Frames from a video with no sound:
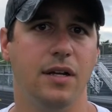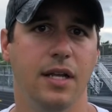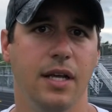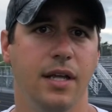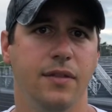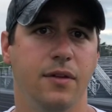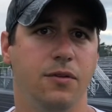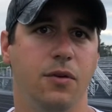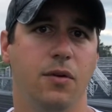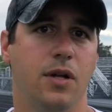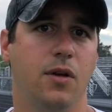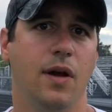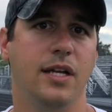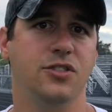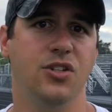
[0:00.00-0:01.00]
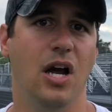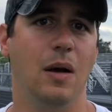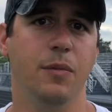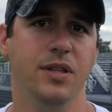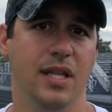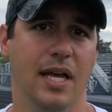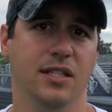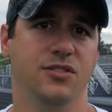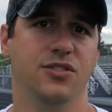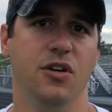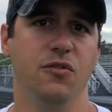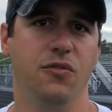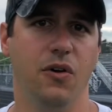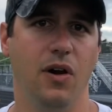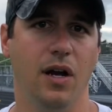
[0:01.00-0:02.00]
and they're doing a great job with that
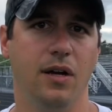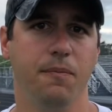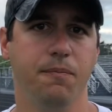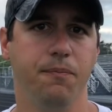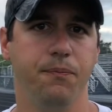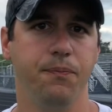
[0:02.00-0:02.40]
so far.